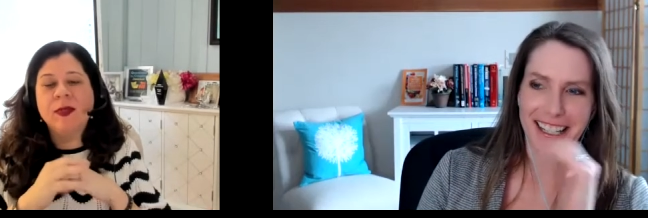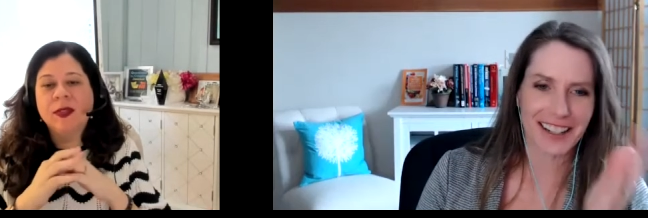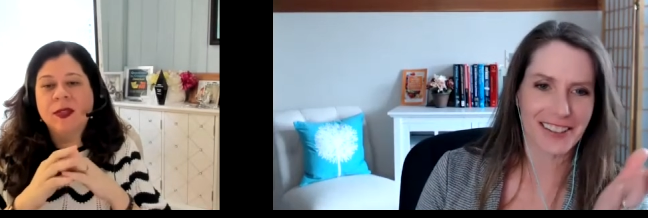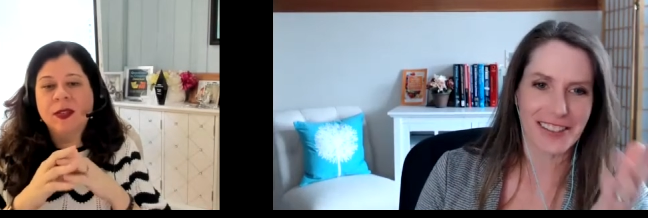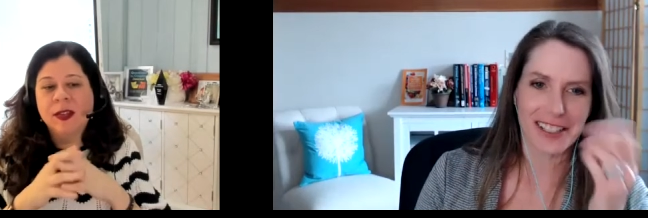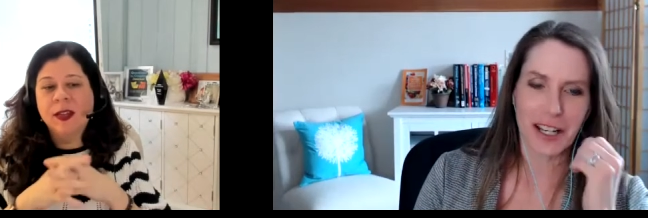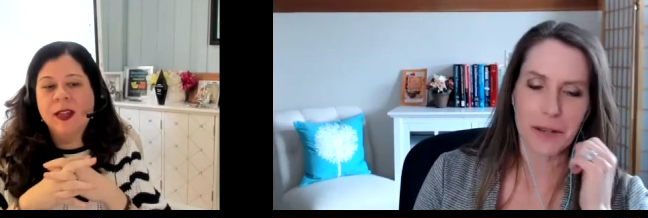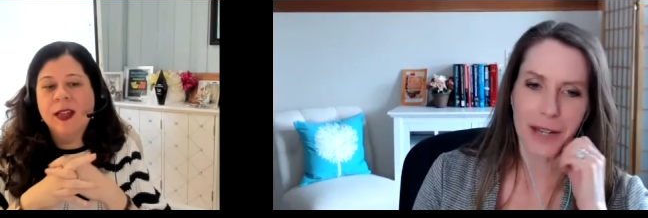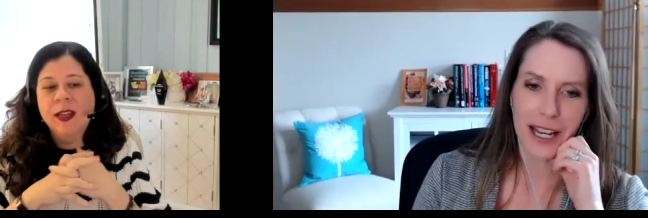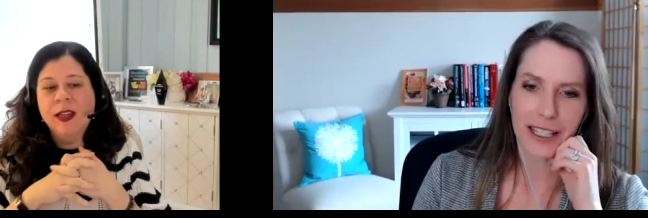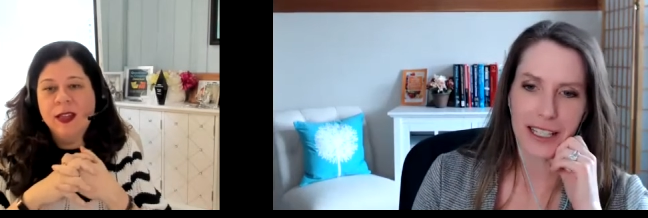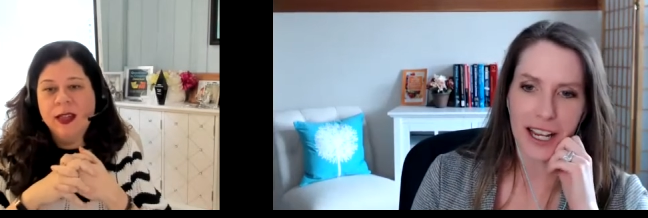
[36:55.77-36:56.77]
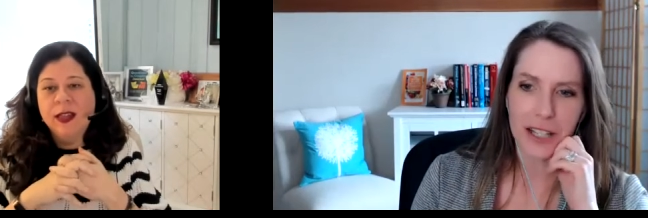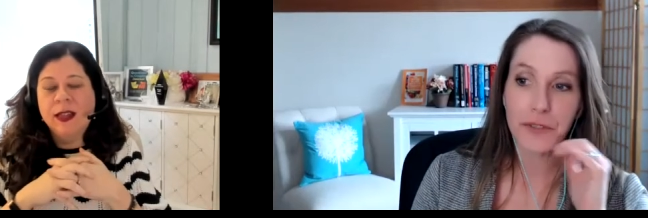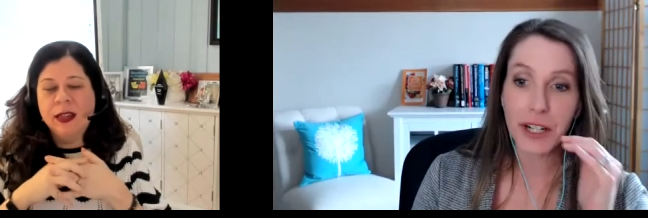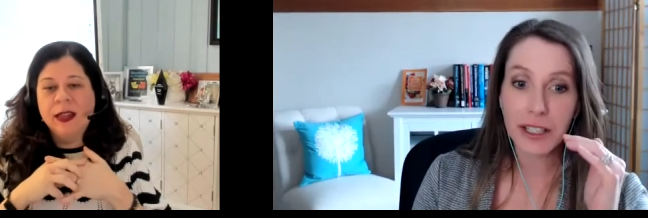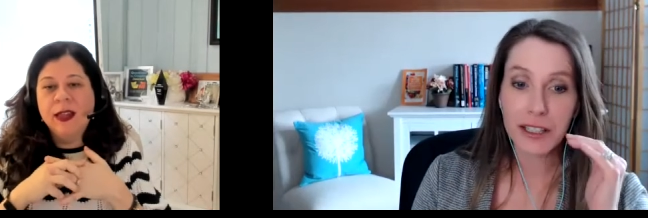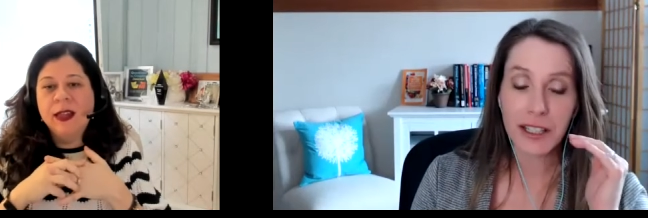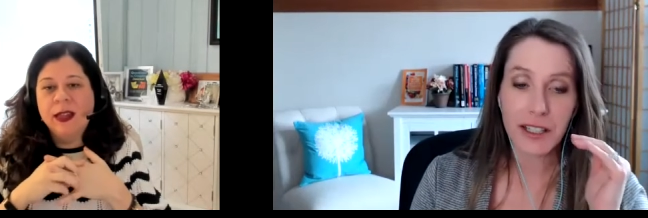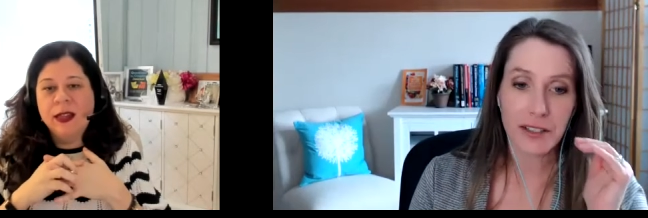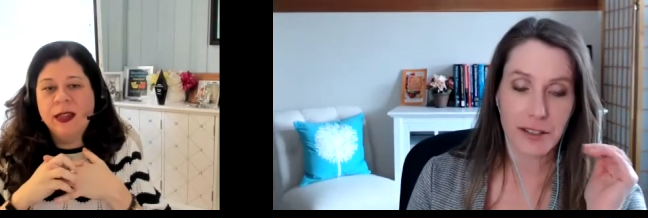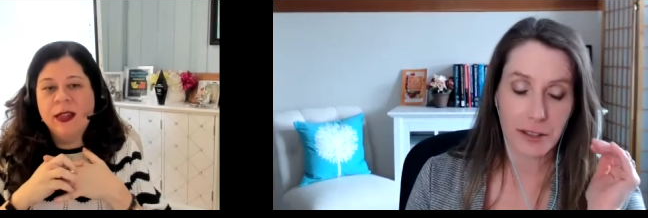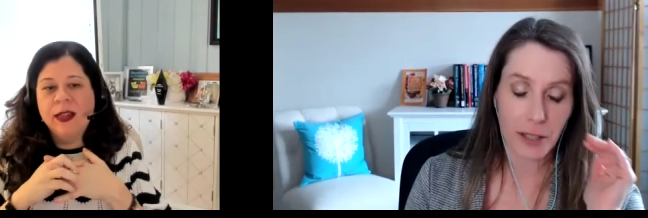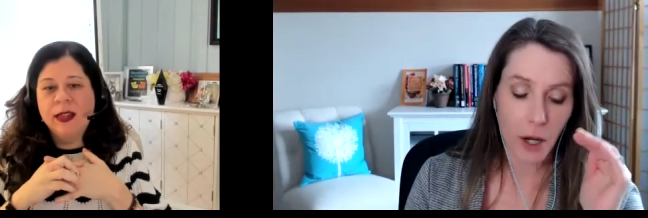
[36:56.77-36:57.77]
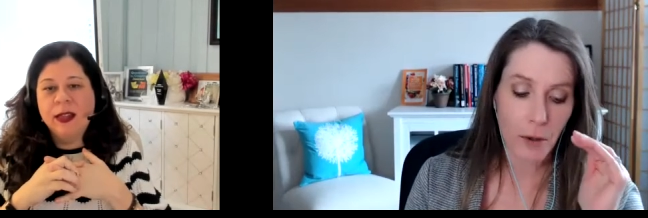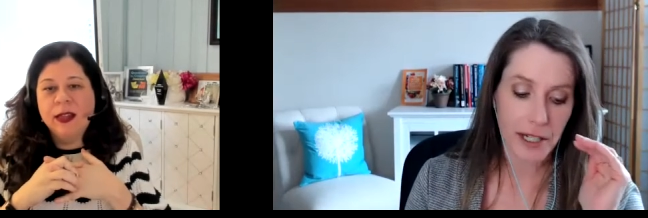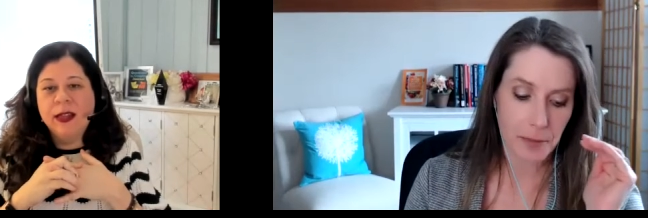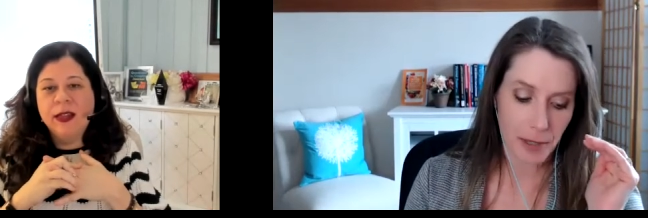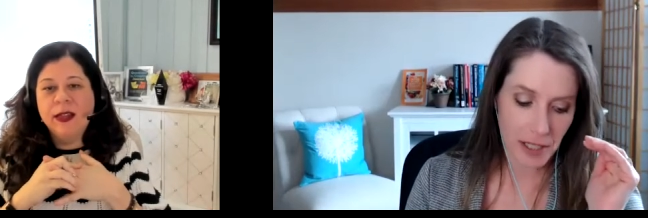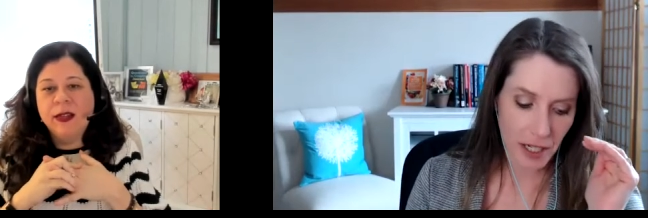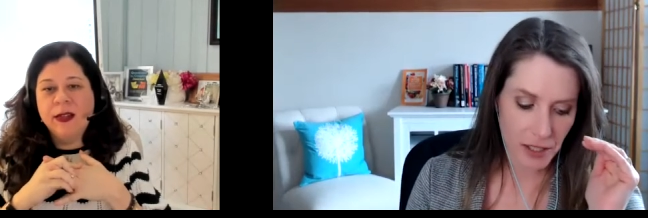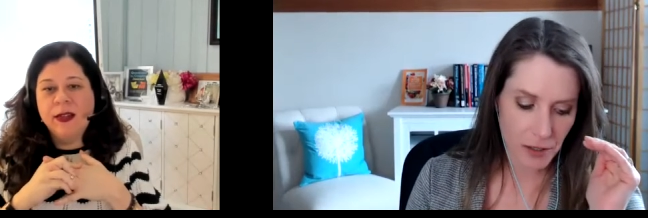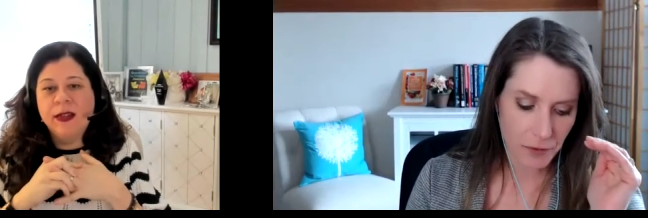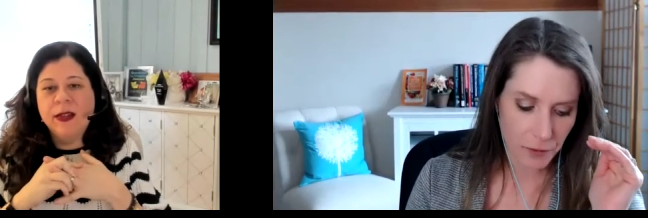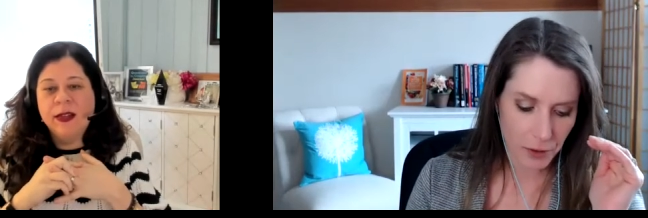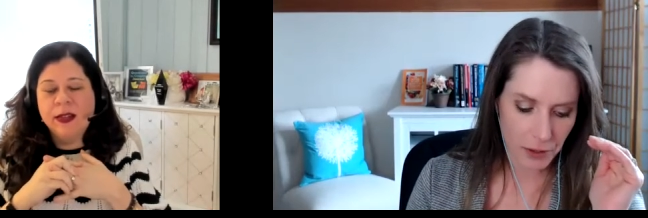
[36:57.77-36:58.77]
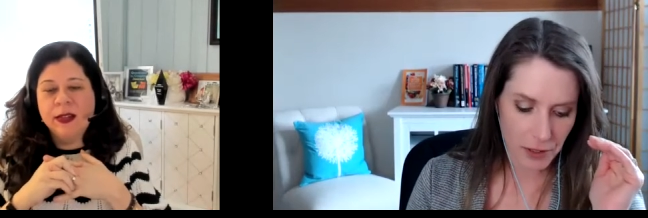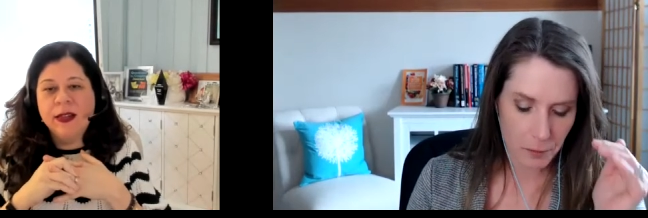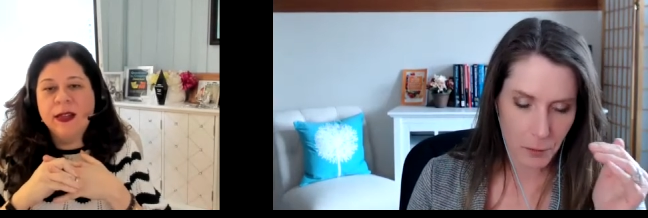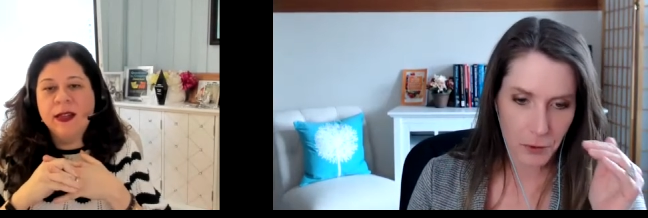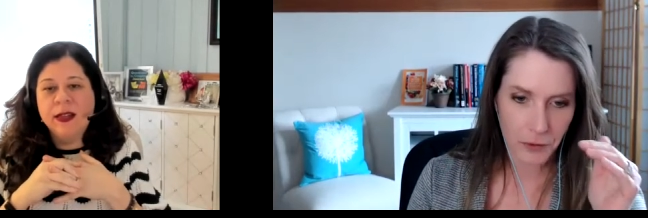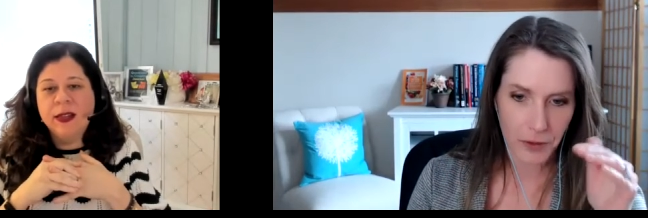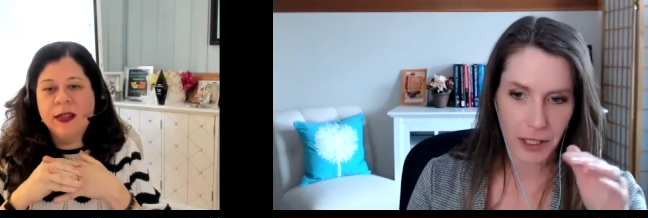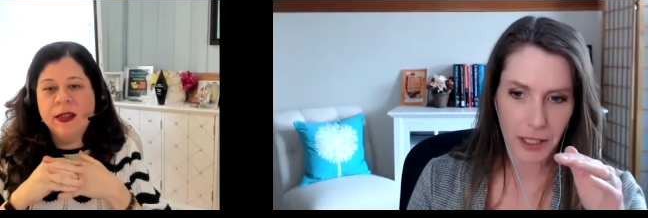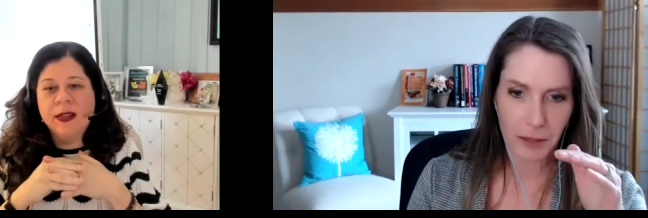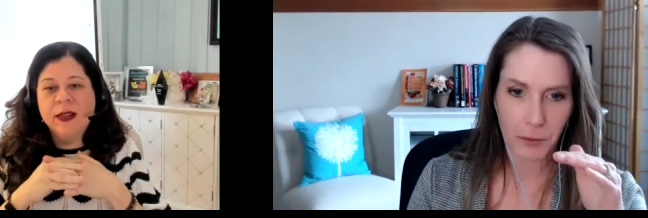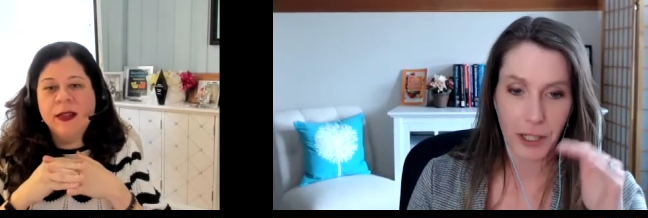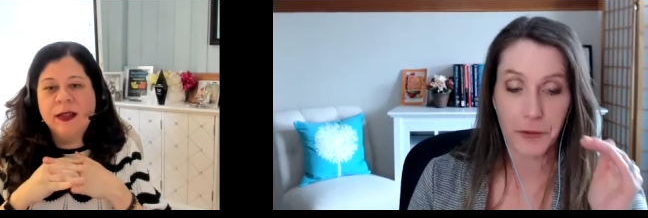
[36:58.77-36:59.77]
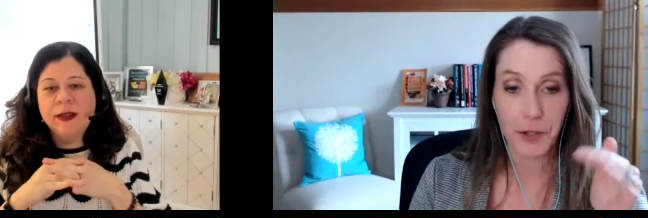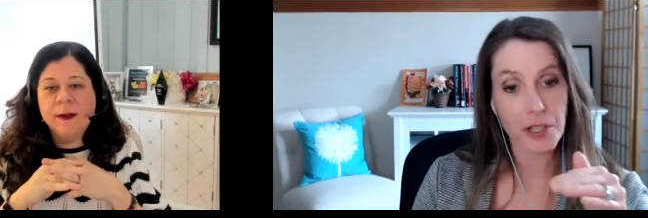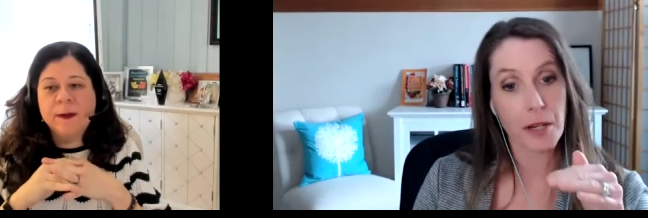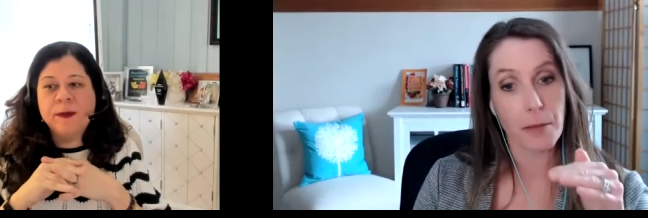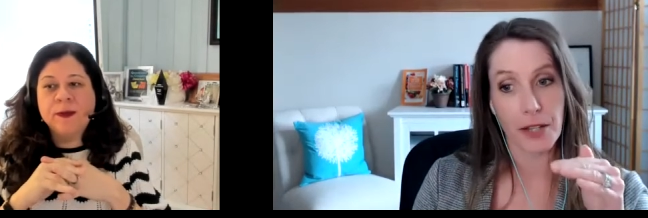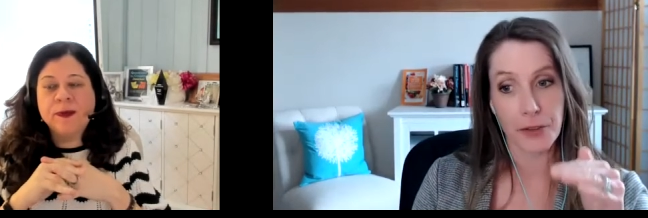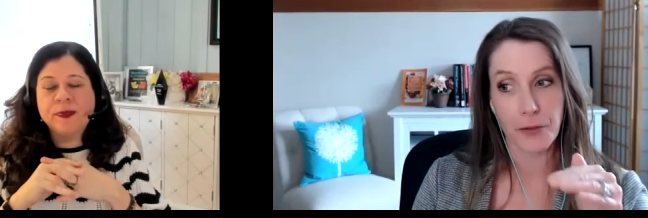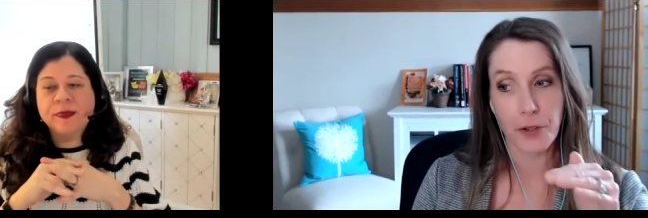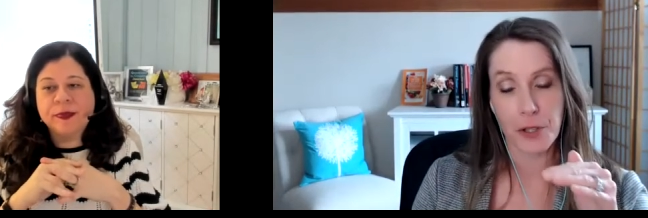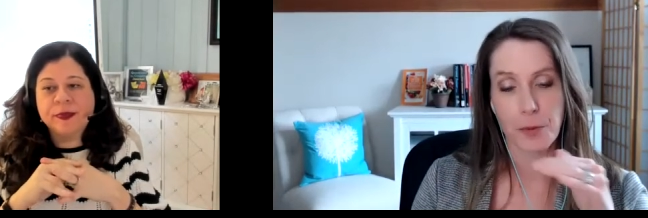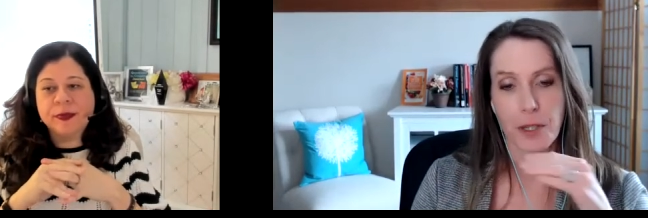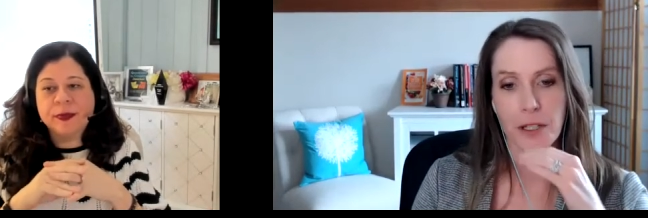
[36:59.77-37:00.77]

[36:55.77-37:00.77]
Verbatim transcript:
Speaker 1: I I was telling Maggie I had very like low expectations for this movie when it first came out, the first